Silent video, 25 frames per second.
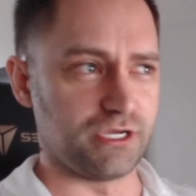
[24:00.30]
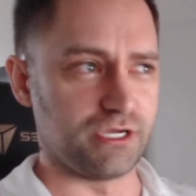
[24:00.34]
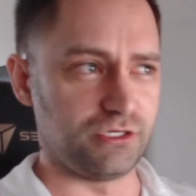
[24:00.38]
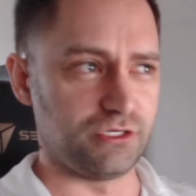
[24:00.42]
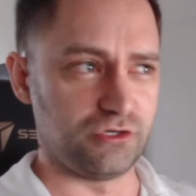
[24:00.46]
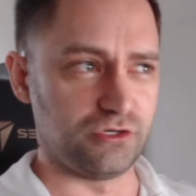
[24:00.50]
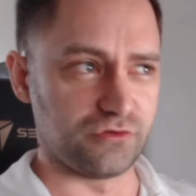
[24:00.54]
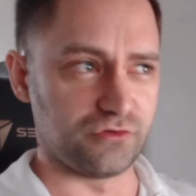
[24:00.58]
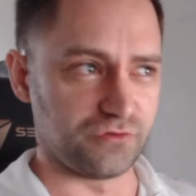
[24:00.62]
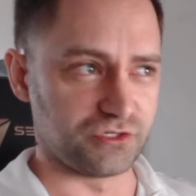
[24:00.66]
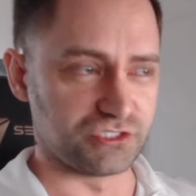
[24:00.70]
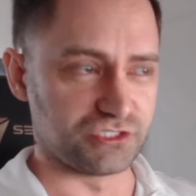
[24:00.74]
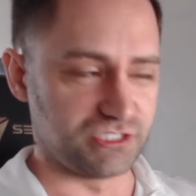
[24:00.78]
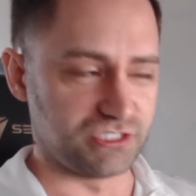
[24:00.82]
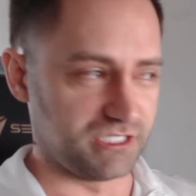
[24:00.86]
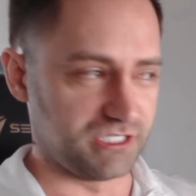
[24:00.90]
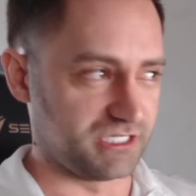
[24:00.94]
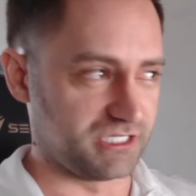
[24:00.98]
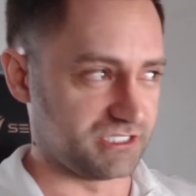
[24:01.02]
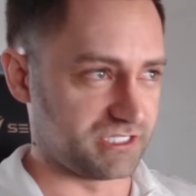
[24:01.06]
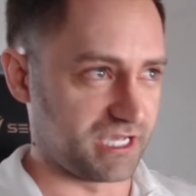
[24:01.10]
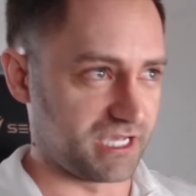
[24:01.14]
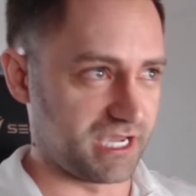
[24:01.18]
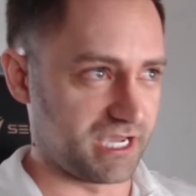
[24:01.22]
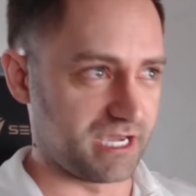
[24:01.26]
university
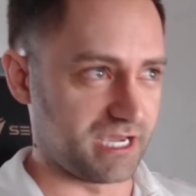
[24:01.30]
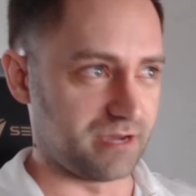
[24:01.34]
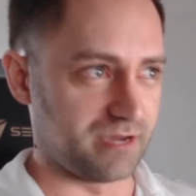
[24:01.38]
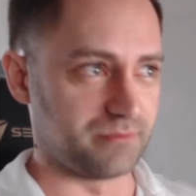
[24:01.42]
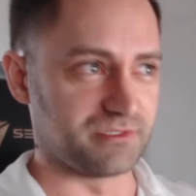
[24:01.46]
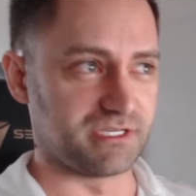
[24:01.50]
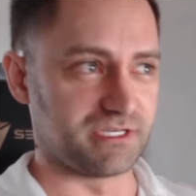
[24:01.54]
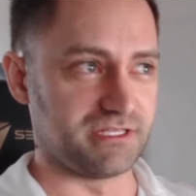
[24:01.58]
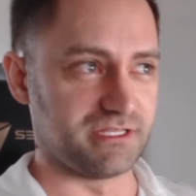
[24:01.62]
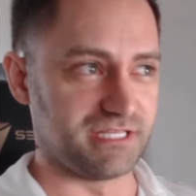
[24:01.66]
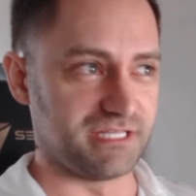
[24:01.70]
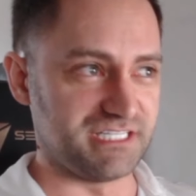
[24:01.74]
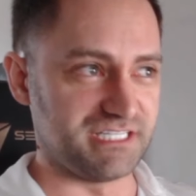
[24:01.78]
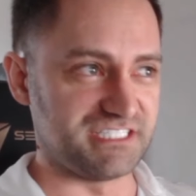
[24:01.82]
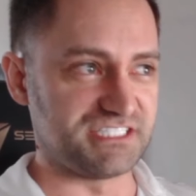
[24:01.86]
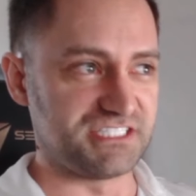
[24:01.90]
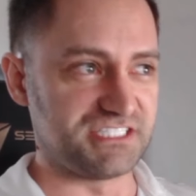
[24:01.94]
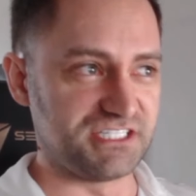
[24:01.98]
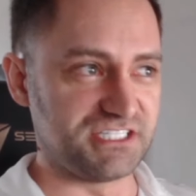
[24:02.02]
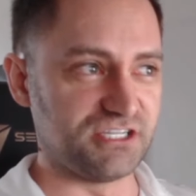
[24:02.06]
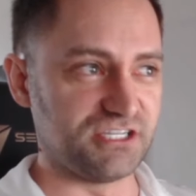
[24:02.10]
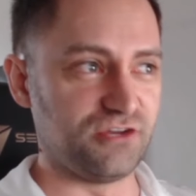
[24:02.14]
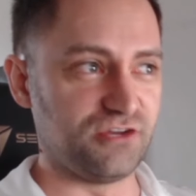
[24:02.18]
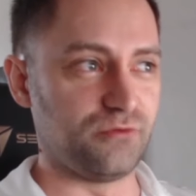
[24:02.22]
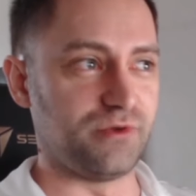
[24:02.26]
exams, and they
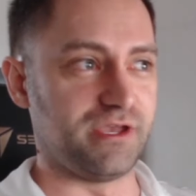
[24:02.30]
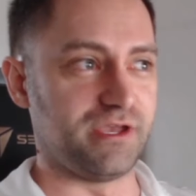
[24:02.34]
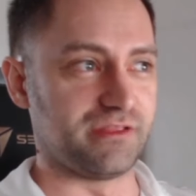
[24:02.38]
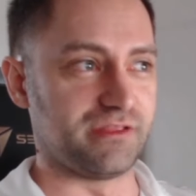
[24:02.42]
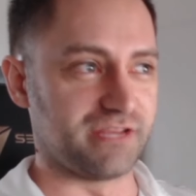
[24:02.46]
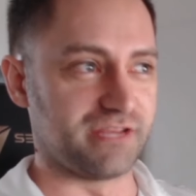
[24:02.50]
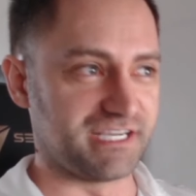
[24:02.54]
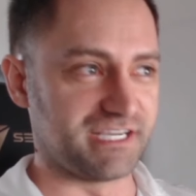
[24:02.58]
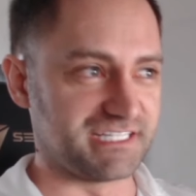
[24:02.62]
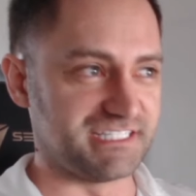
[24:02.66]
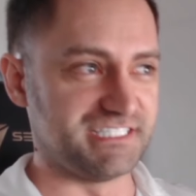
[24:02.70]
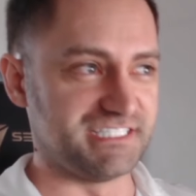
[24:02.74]
still went like